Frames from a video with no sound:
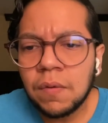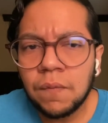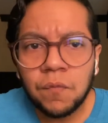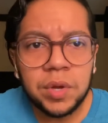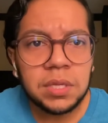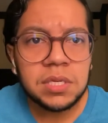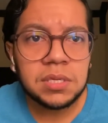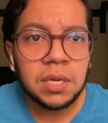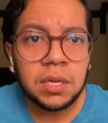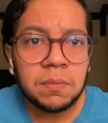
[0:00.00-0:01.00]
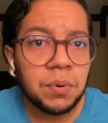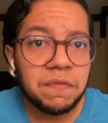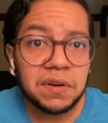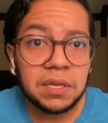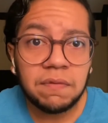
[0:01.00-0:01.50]
with it staying
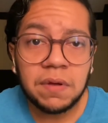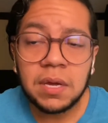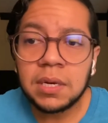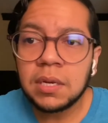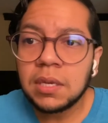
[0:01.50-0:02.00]
perfectly fine.